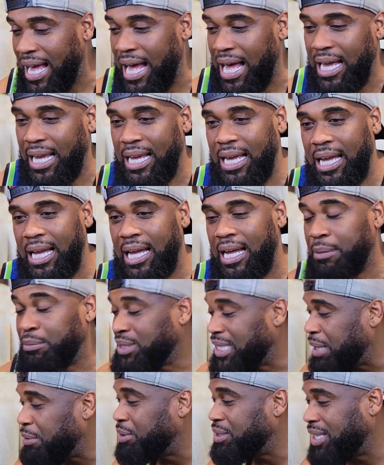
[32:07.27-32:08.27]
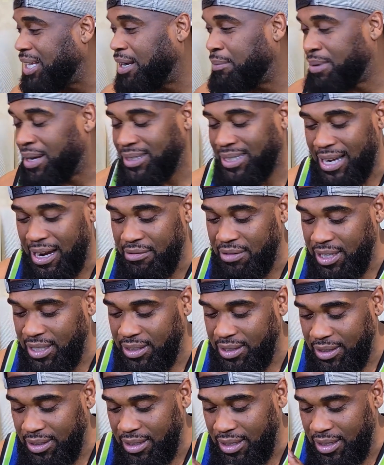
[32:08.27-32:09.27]
I'm gonna say one thing about
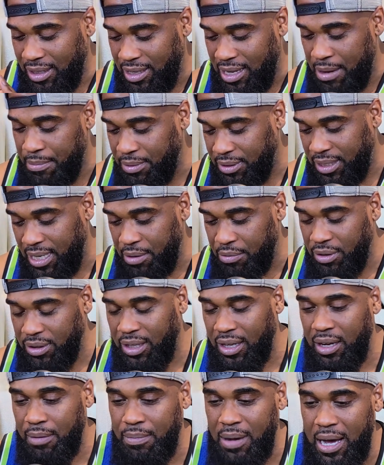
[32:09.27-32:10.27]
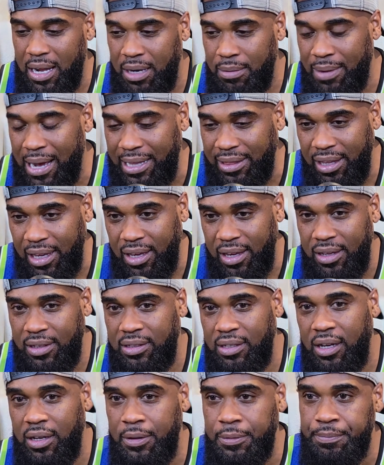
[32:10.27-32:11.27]
Tyrese. I'm gonna say one thing about him. I think he's
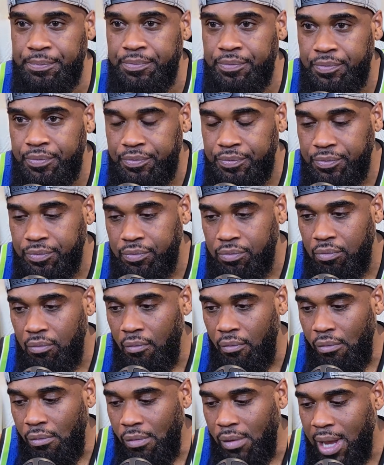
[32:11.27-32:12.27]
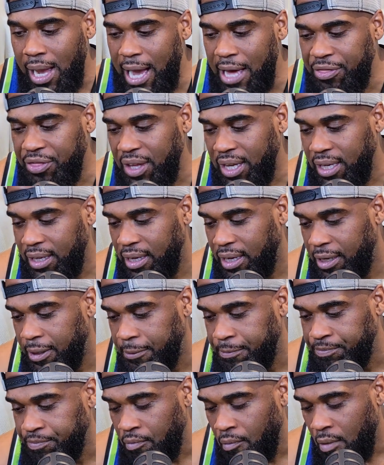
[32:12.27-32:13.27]
a
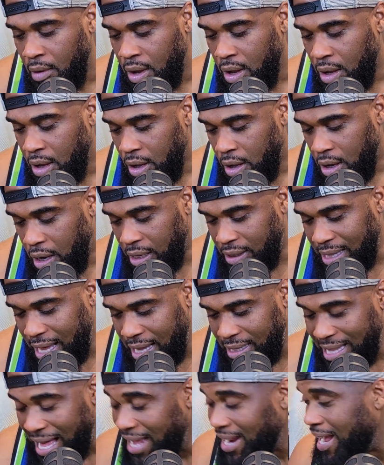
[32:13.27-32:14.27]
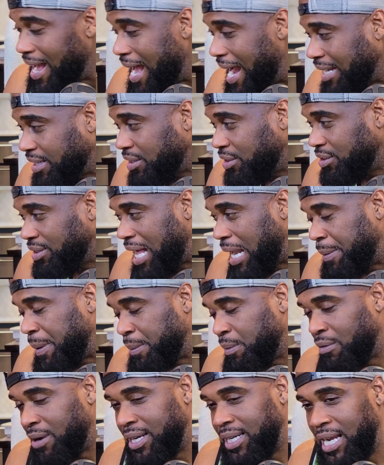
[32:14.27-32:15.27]
lot of actors, a lot of people
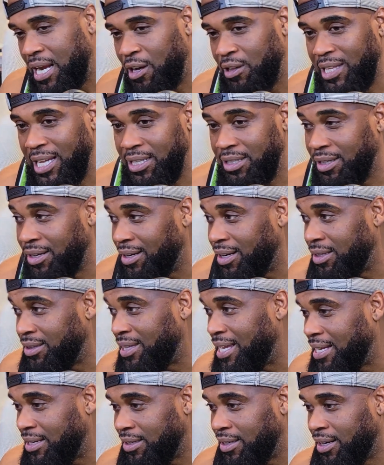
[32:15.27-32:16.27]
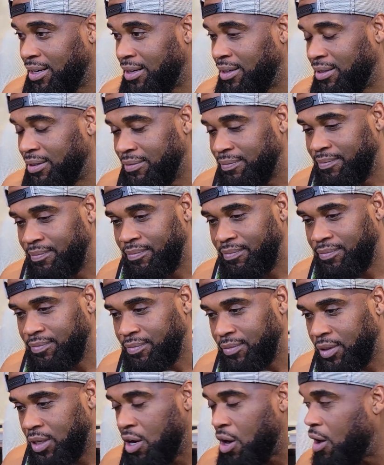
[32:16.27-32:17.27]
right now are letting their
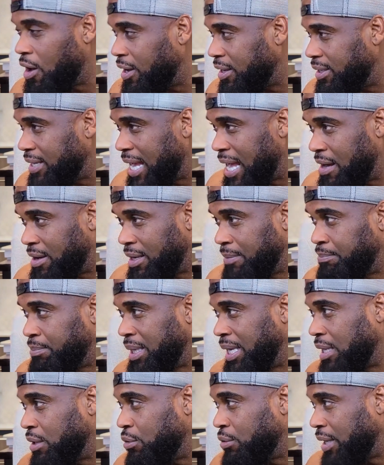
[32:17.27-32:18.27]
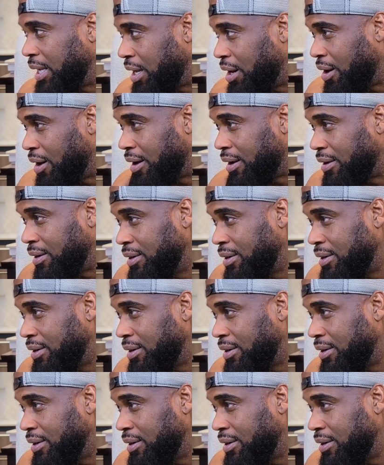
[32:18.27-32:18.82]
guard down and being who they are.